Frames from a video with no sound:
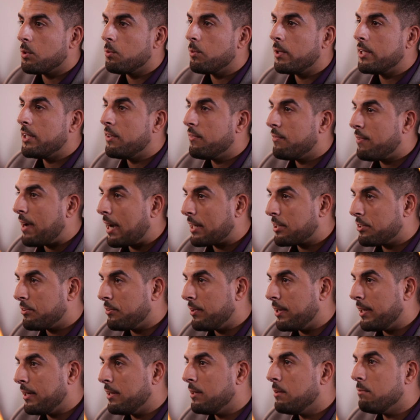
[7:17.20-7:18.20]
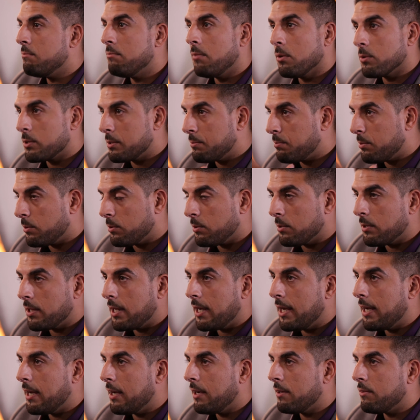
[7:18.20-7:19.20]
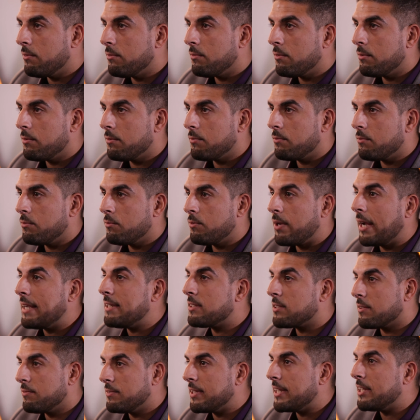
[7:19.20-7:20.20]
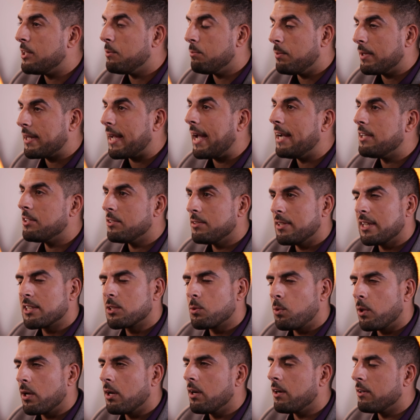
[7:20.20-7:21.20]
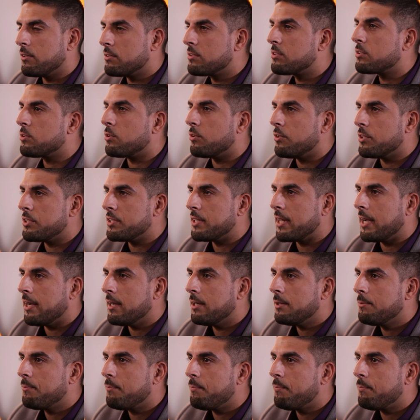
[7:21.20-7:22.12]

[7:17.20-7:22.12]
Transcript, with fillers: when you factor in multiple uh, rates of deduplication, that's quite a lot of storage there.